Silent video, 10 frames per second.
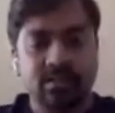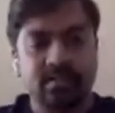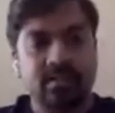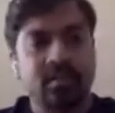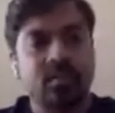
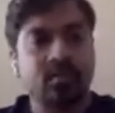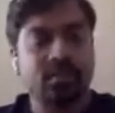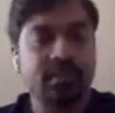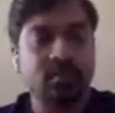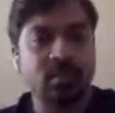so let's
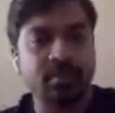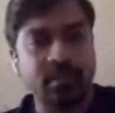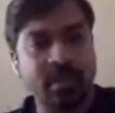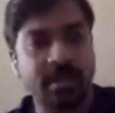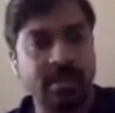put this
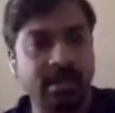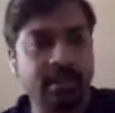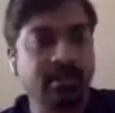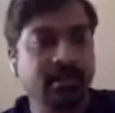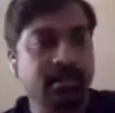website
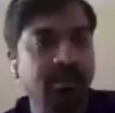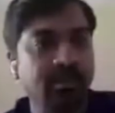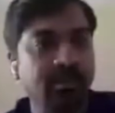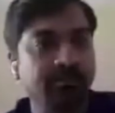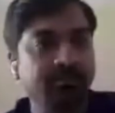in.
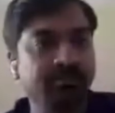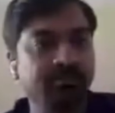Um,